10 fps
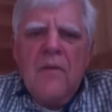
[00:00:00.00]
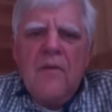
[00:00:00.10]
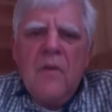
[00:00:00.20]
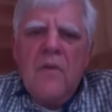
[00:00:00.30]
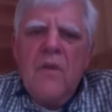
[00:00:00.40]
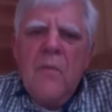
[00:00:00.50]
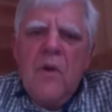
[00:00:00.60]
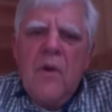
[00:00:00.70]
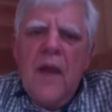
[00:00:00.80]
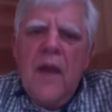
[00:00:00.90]
so that someone
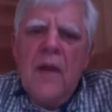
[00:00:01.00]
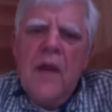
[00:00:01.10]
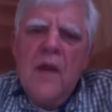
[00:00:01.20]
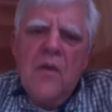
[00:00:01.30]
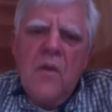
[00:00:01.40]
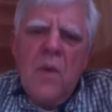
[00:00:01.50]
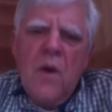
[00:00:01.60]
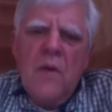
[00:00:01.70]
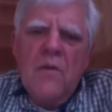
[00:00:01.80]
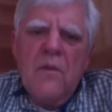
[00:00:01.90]
who can't hear the
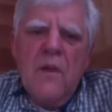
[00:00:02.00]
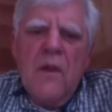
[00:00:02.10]
words